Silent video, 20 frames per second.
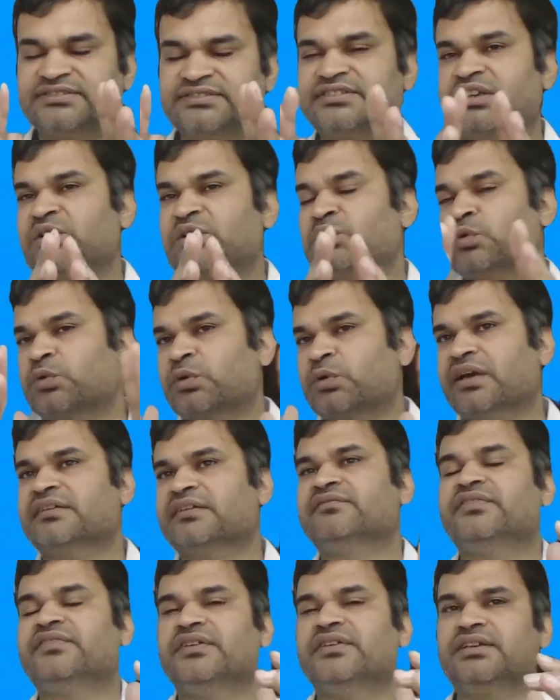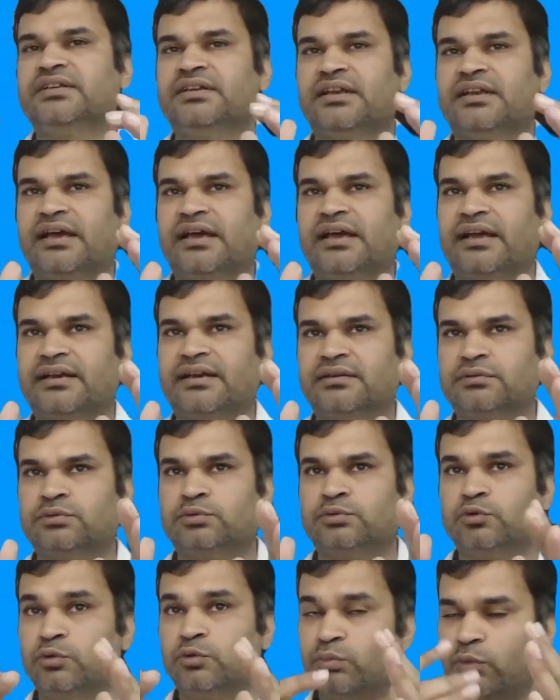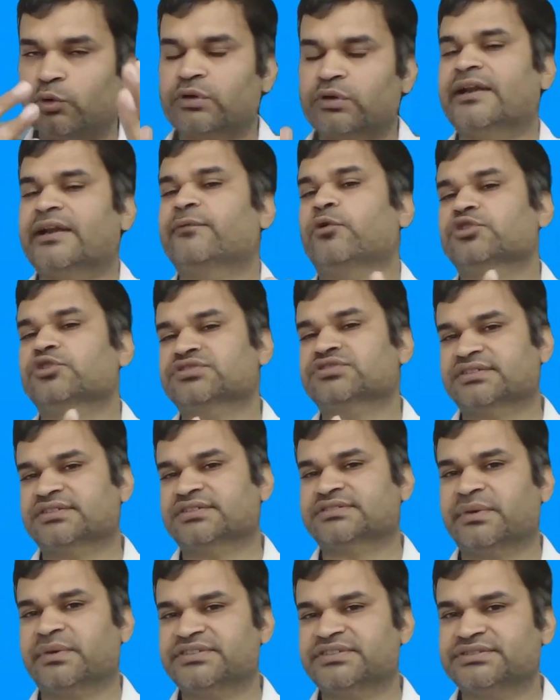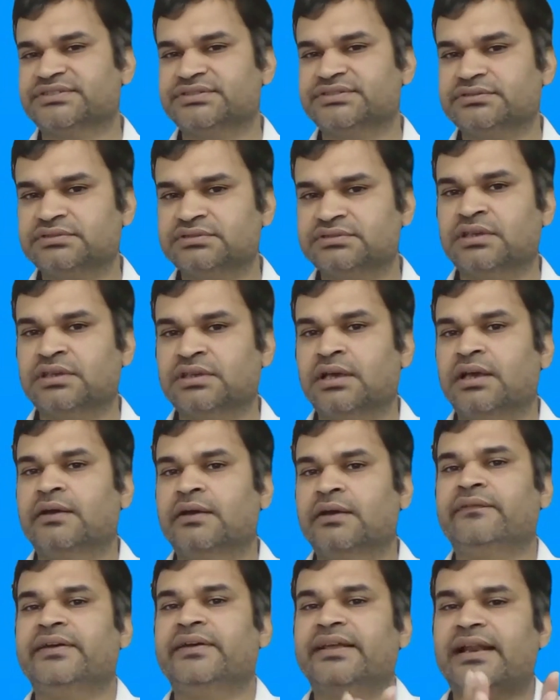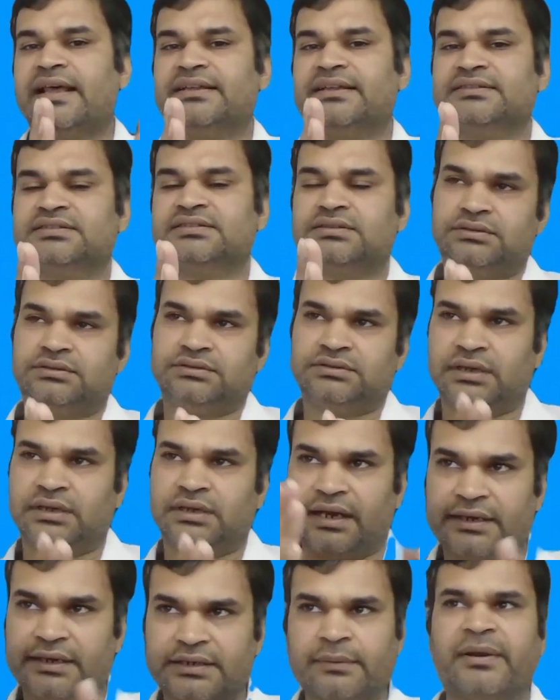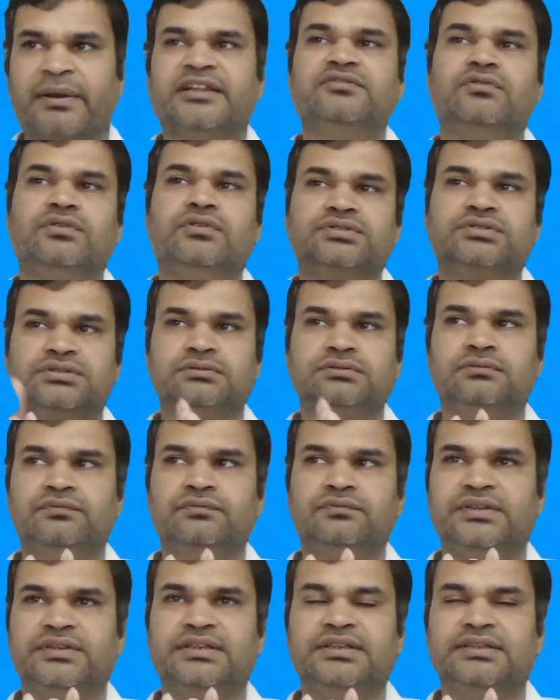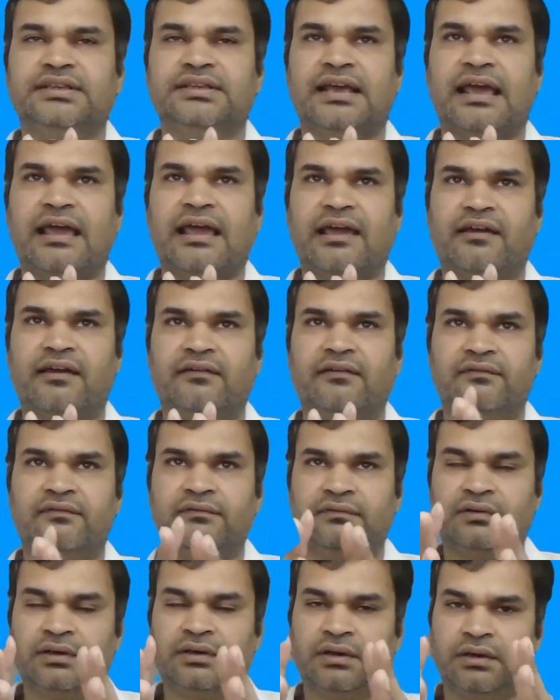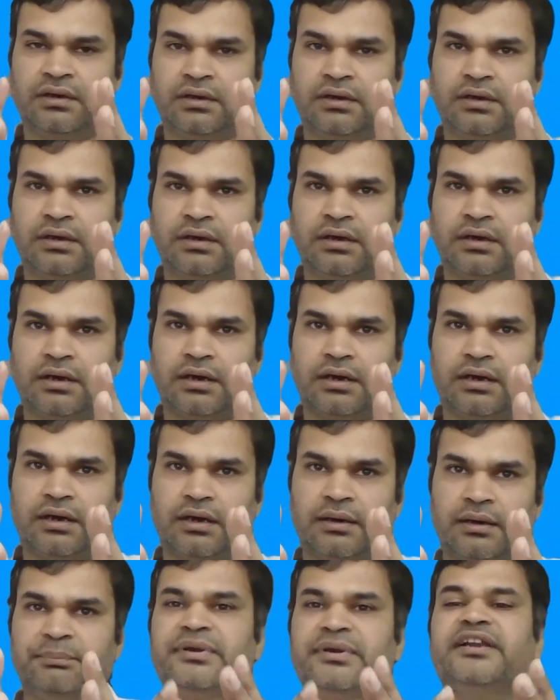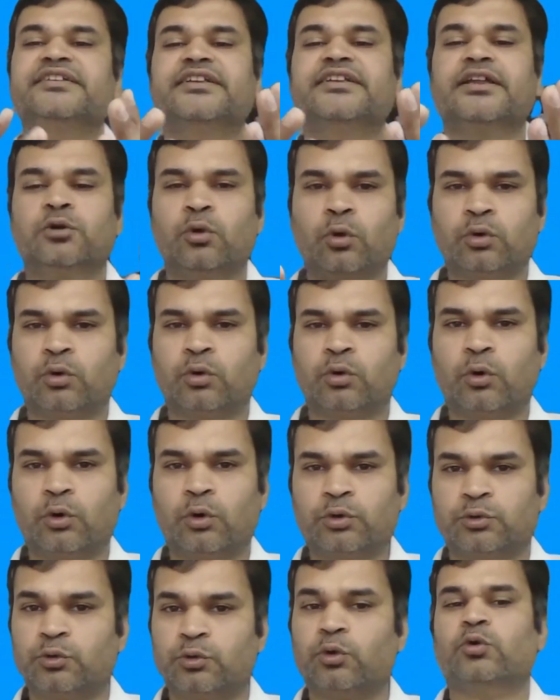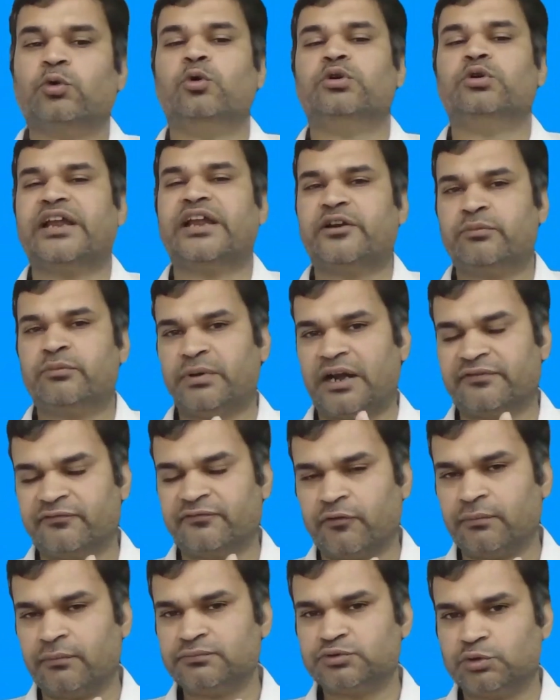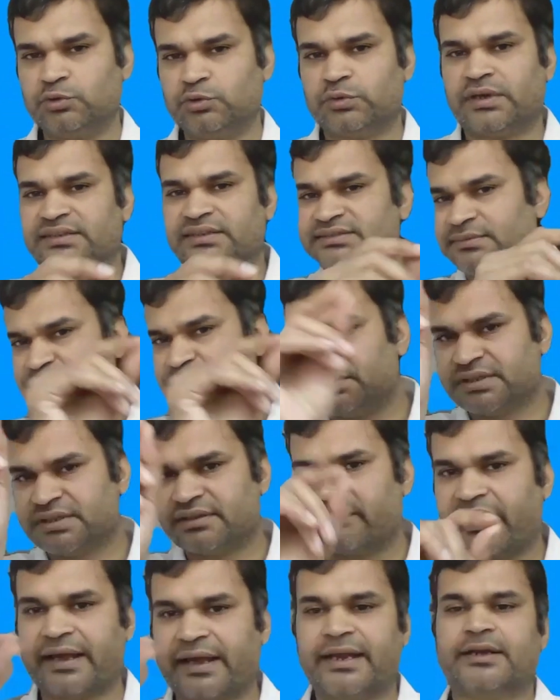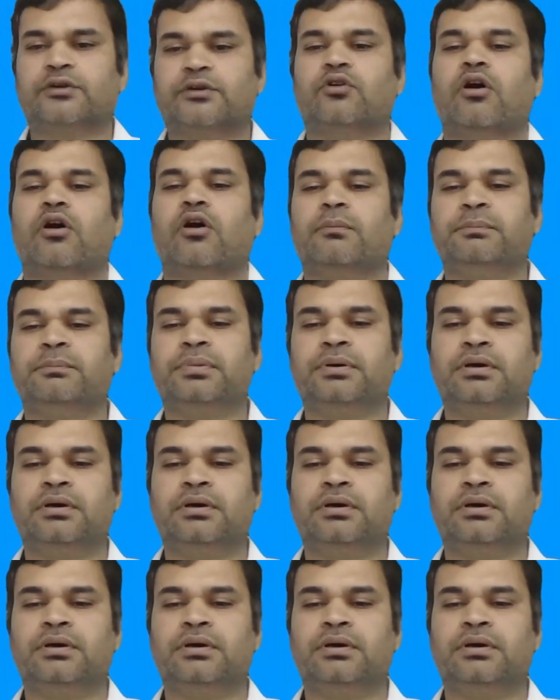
the look and feel and do more advanced customizations. Whereas the enterprise version, we have built a low code, no code kind of platform. So you can simply drag and drop,